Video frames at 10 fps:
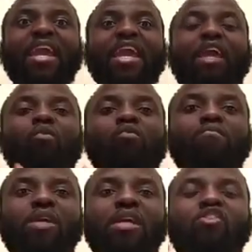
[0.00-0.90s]
it will
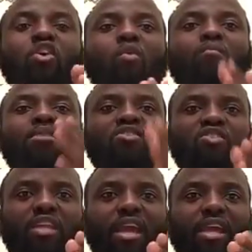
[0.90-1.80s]
be no
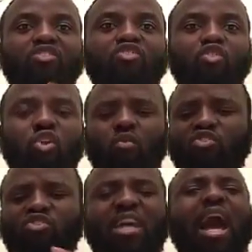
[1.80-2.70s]
mistakes, no
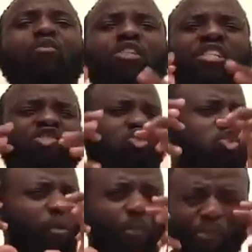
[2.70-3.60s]
sound is
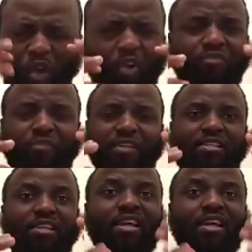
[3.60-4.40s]
so perfect.